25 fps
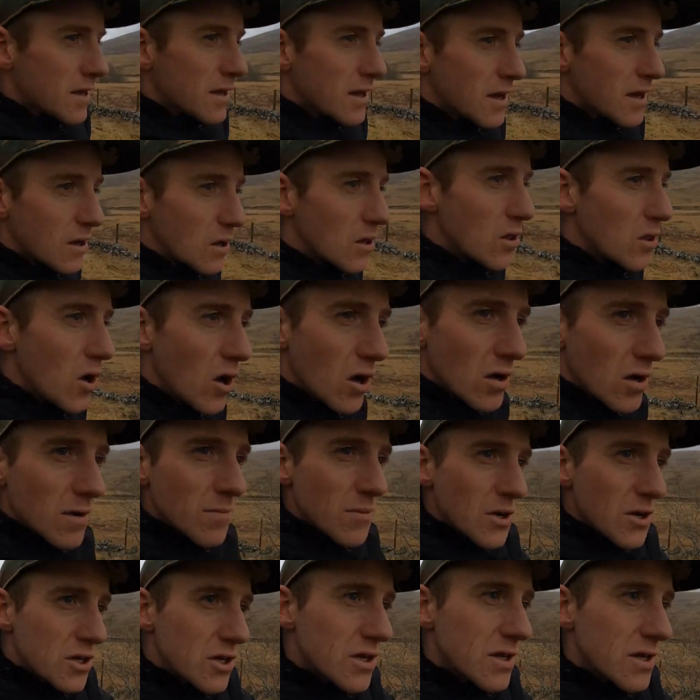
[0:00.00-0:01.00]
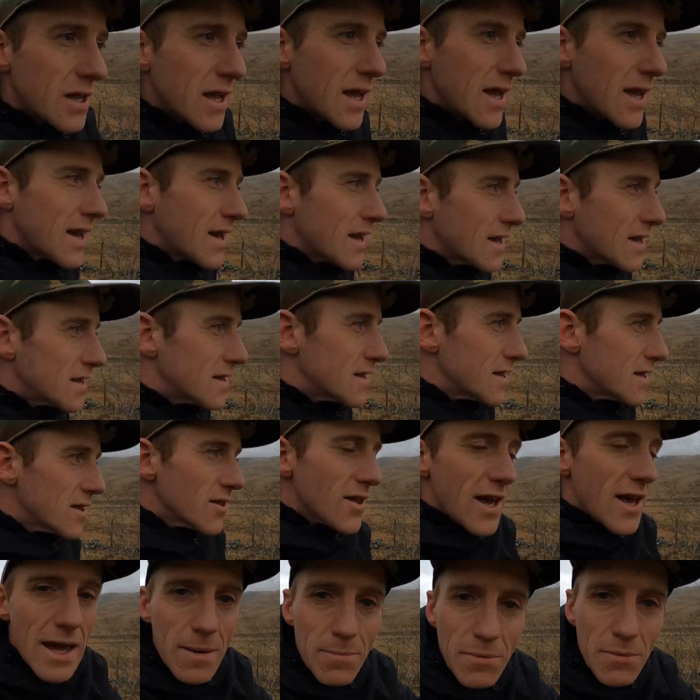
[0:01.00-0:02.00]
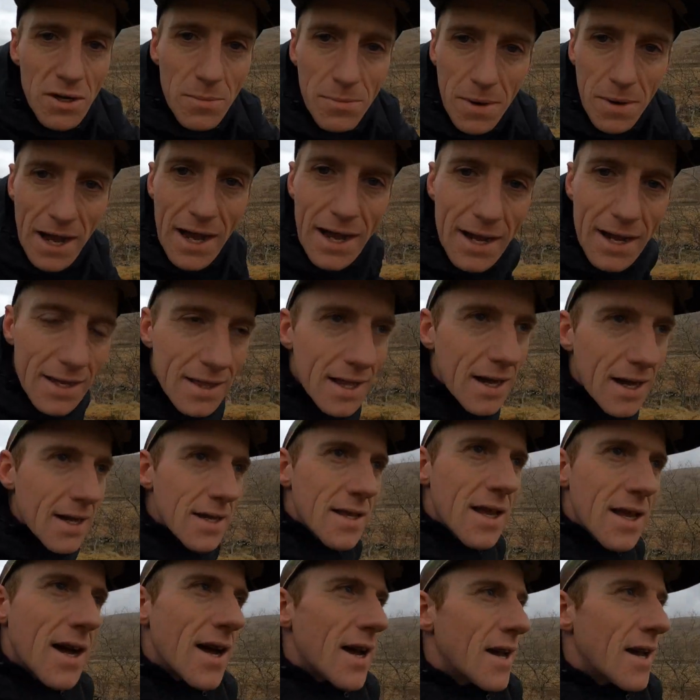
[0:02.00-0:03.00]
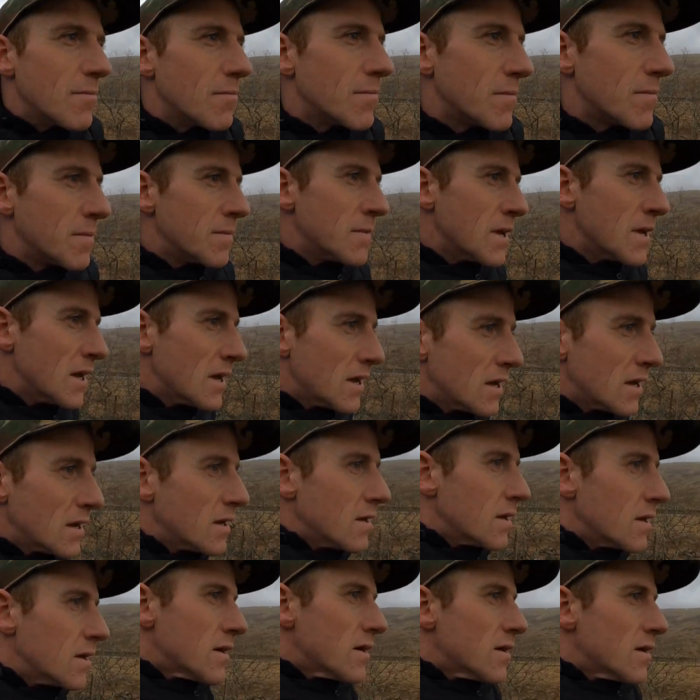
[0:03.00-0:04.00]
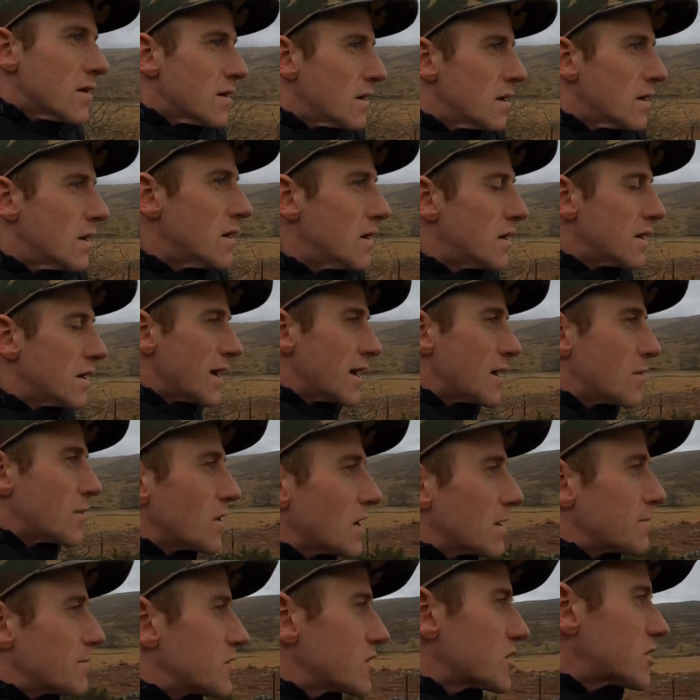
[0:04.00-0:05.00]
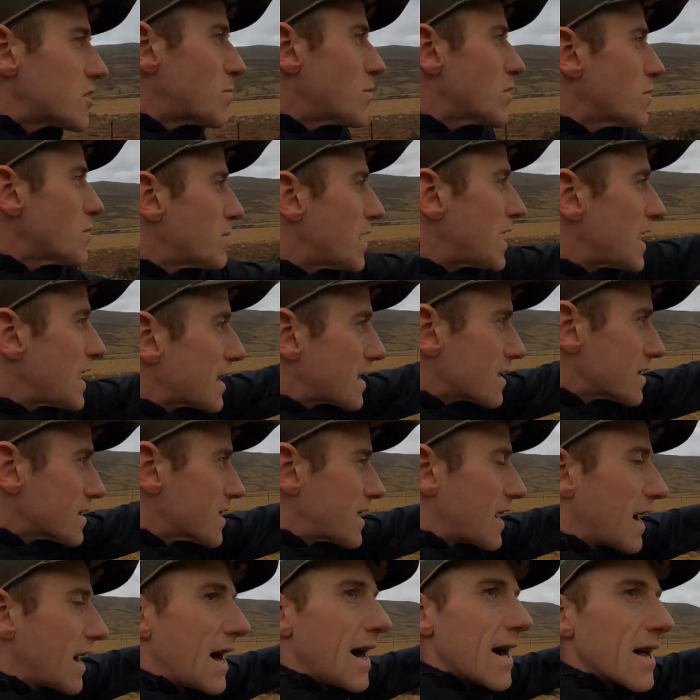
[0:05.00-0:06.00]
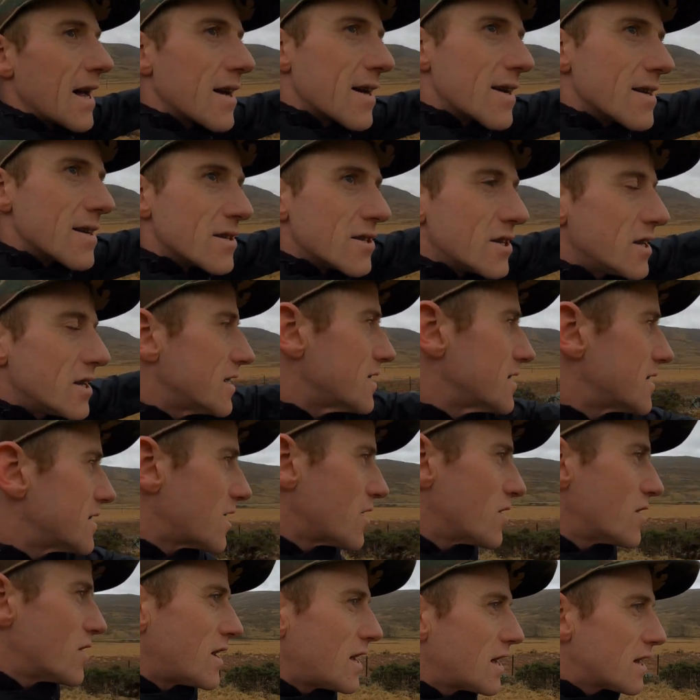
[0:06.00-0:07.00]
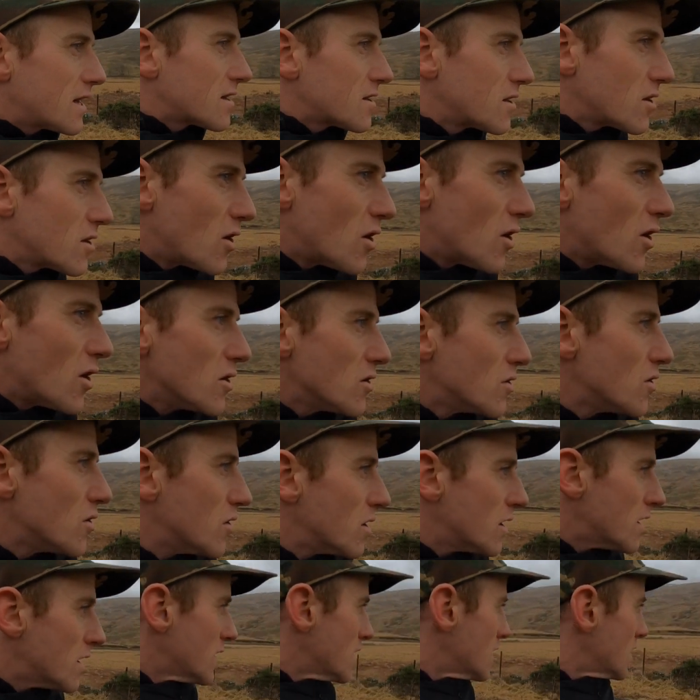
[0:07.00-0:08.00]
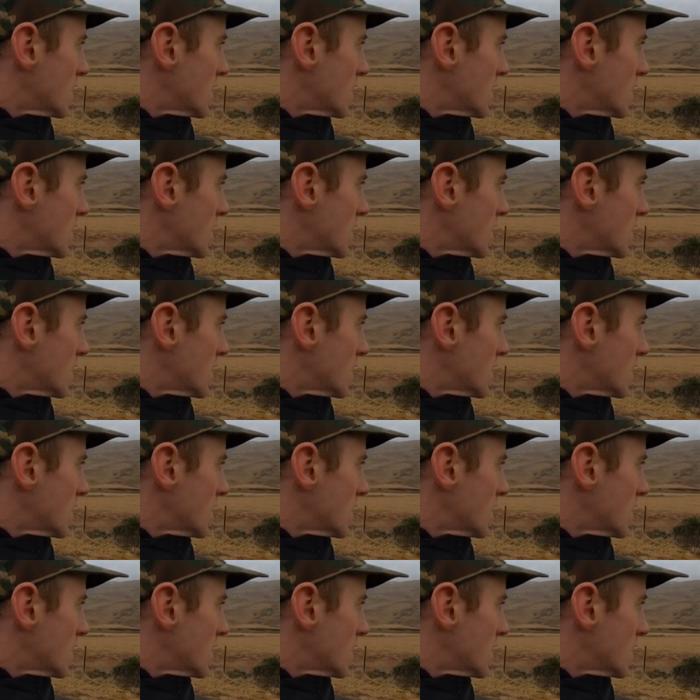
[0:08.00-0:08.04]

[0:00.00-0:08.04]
how long it must have taken, the labour back at that time. Anyway, I'm just about back at the car. I can see it down here in the hollow.